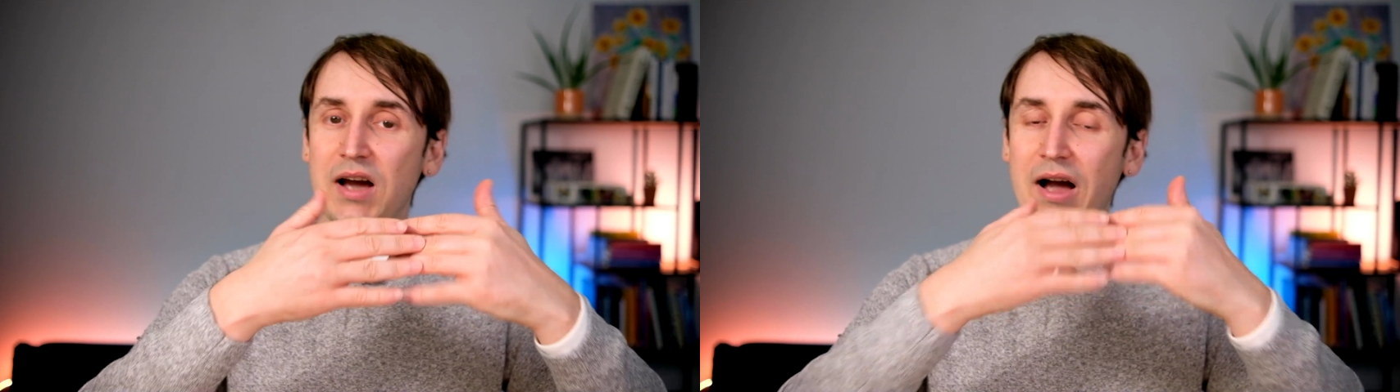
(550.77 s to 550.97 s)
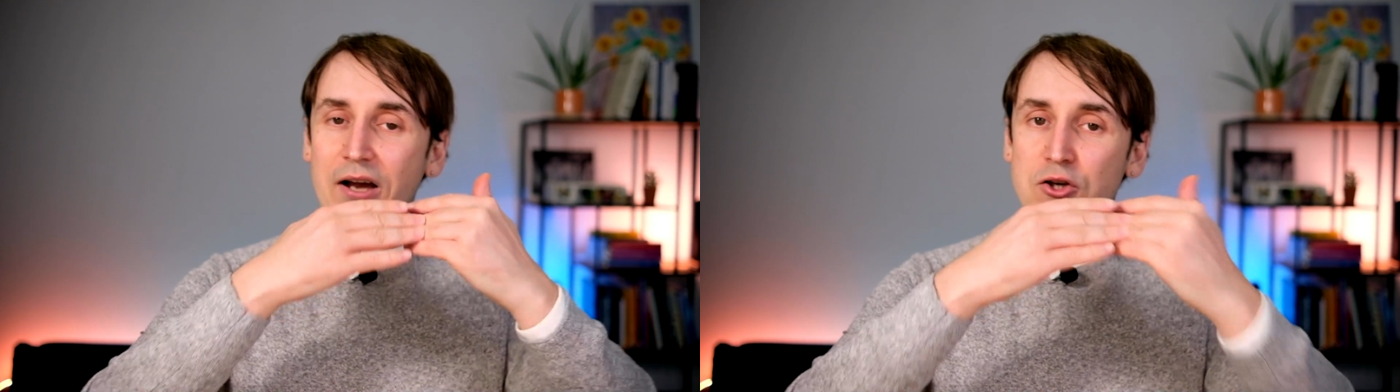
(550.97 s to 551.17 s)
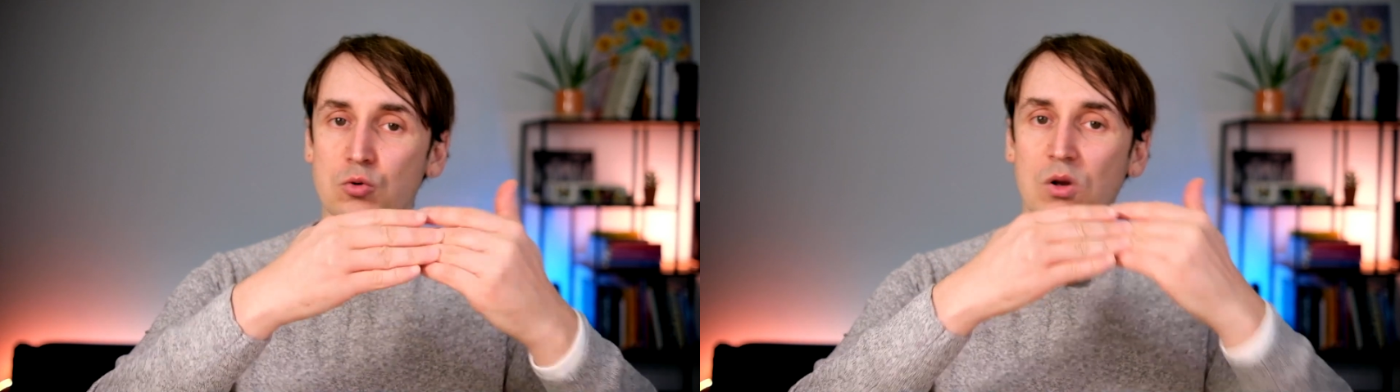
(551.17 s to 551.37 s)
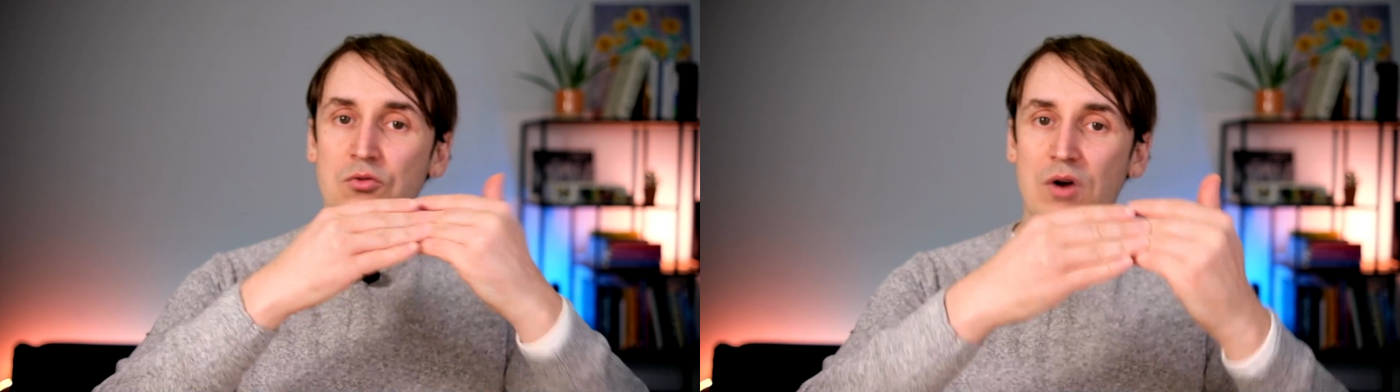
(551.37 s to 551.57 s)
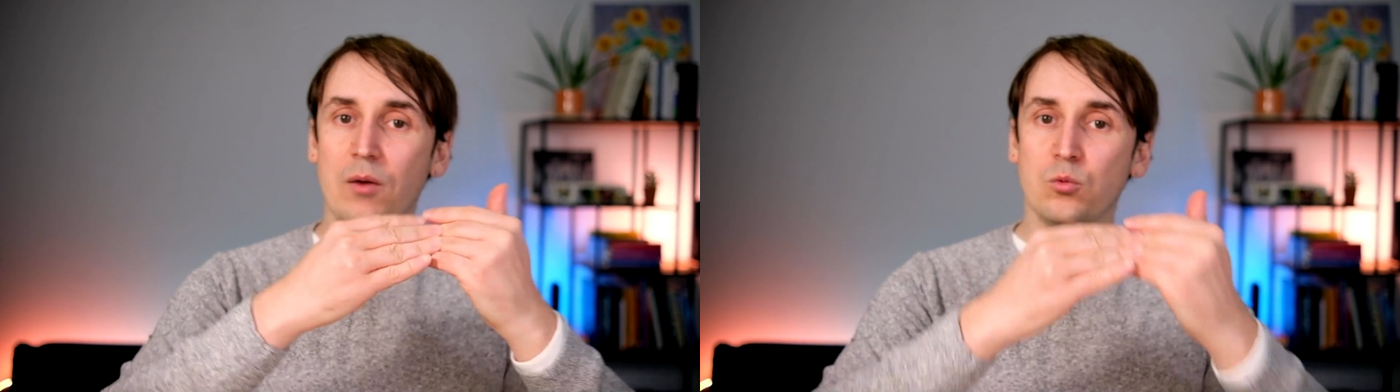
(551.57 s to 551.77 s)
actual
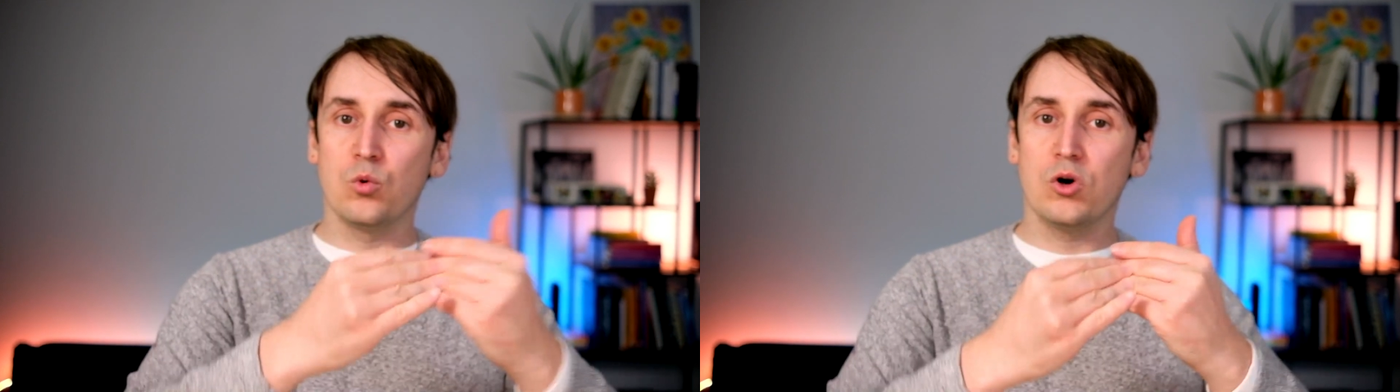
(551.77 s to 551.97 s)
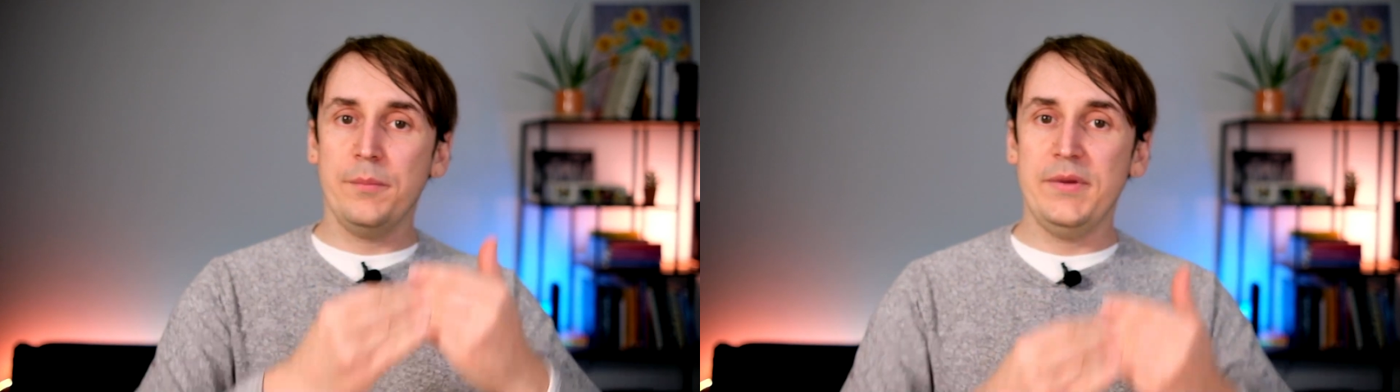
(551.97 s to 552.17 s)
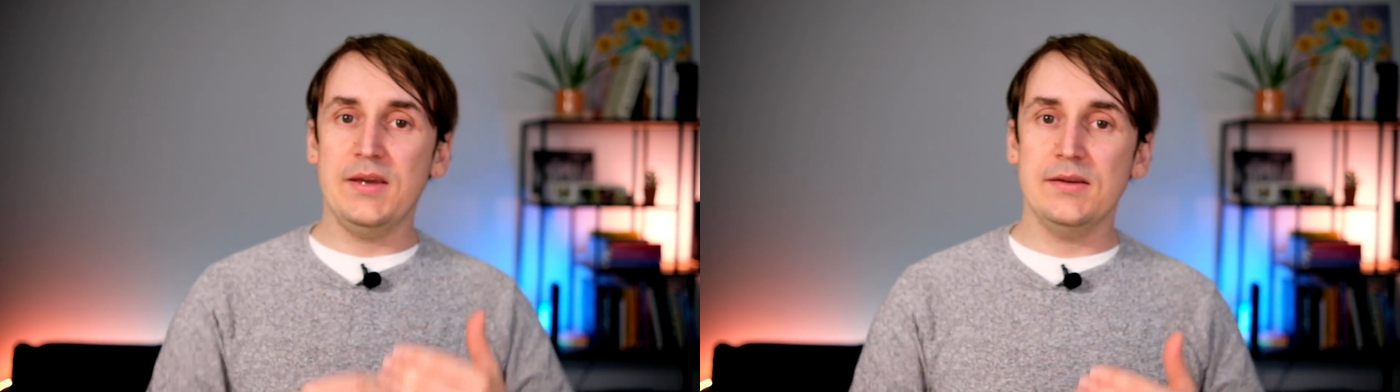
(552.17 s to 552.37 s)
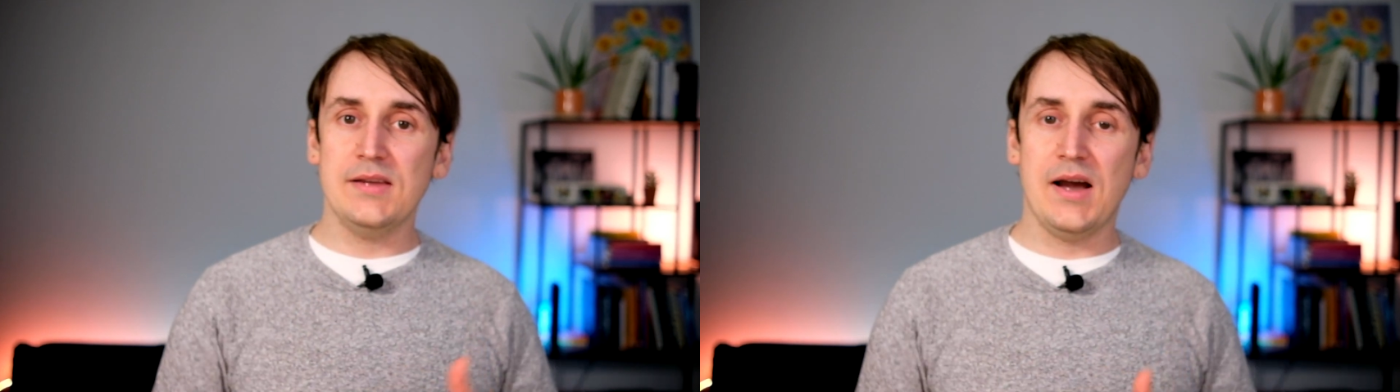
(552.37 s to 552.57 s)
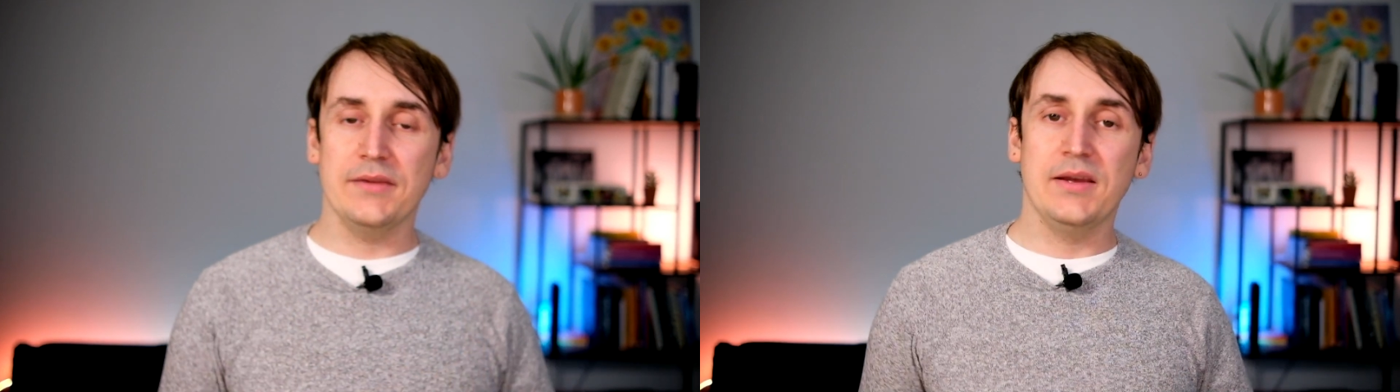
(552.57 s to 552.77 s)
groundwork being
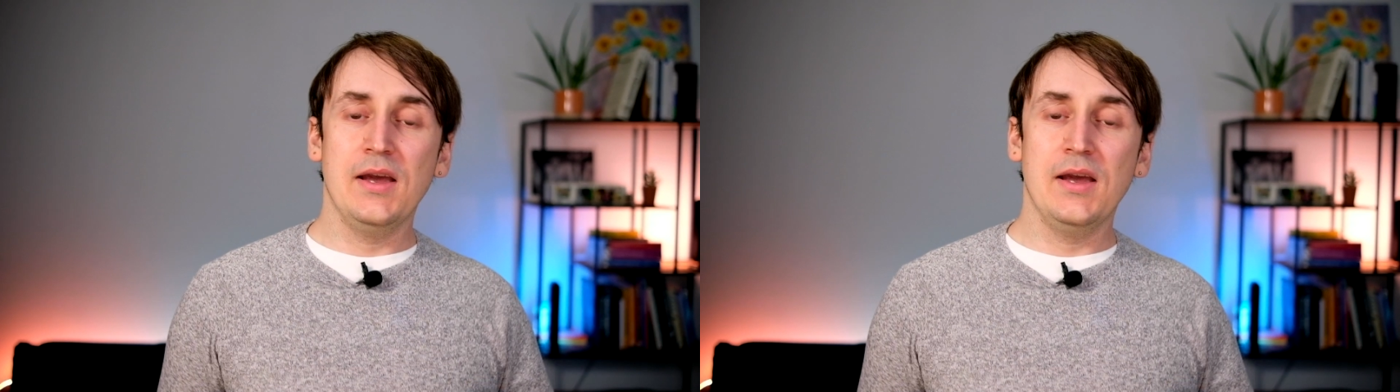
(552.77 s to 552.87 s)
done,